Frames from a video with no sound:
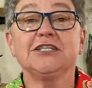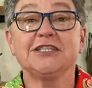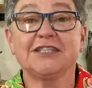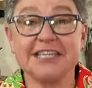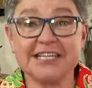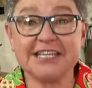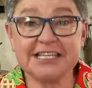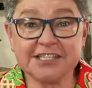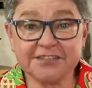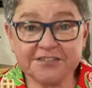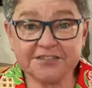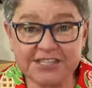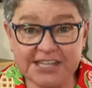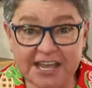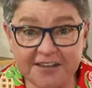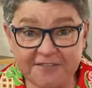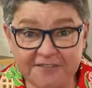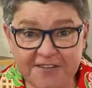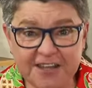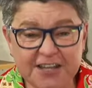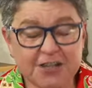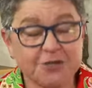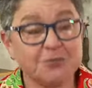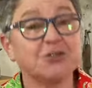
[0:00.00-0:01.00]
things have
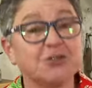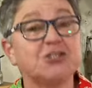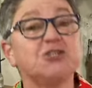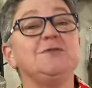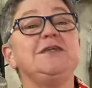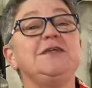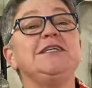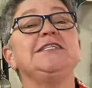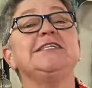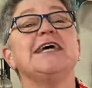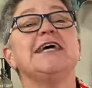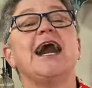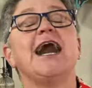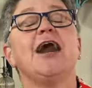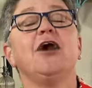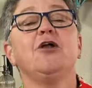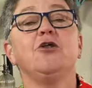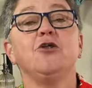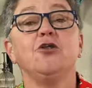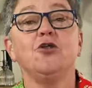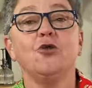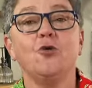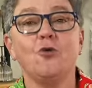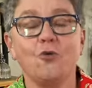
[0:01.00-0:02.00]
suffered, which means our
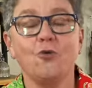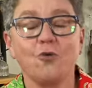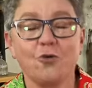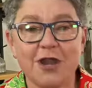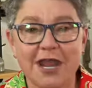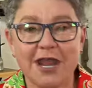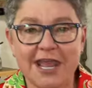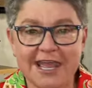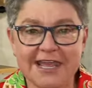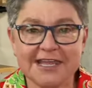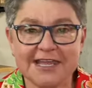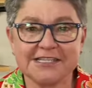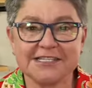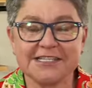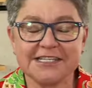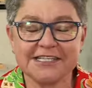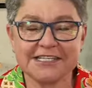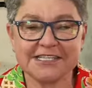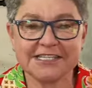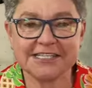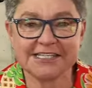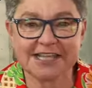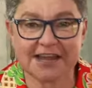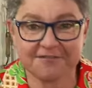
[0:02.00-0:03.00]
lawn has
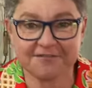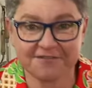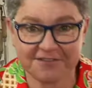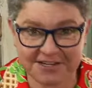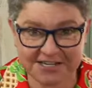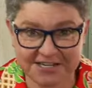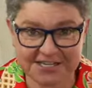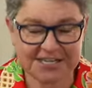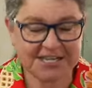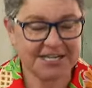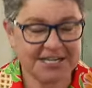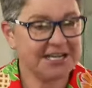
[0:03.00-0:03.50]
suffered.